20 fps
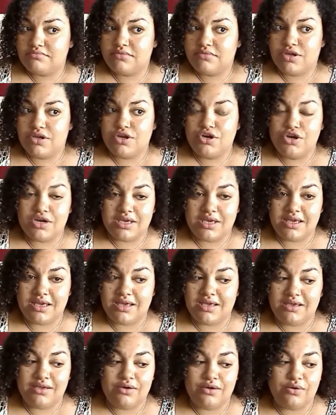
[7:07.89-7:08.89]

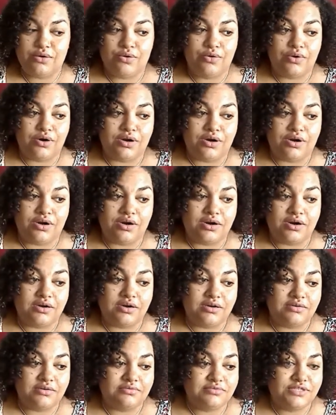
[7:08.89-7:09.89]
cooking
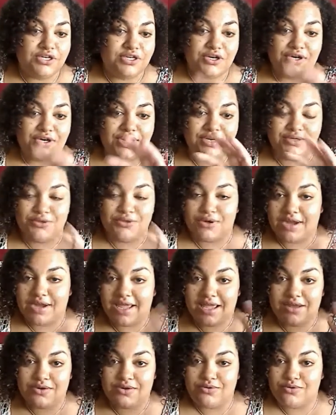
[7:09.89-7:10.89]
or turning door
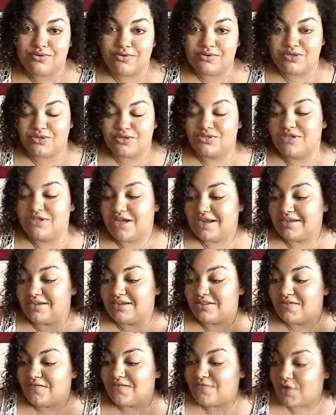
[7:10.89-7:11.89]
handles or talking on
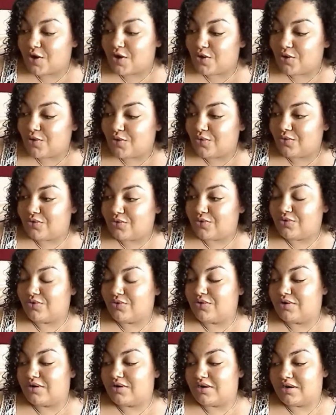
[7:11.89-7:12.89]
the phone
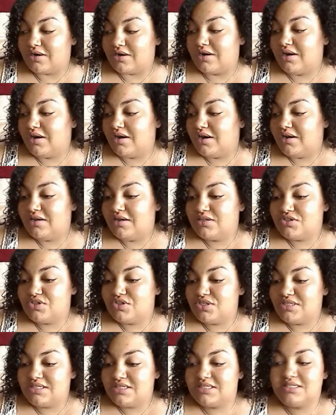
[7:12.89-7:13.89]
or
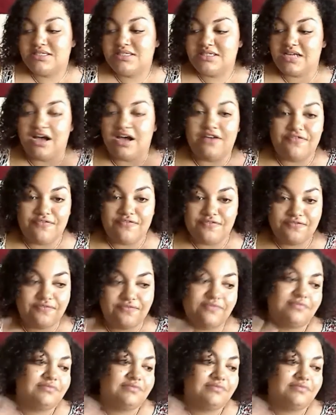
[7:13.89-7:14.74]
just stuff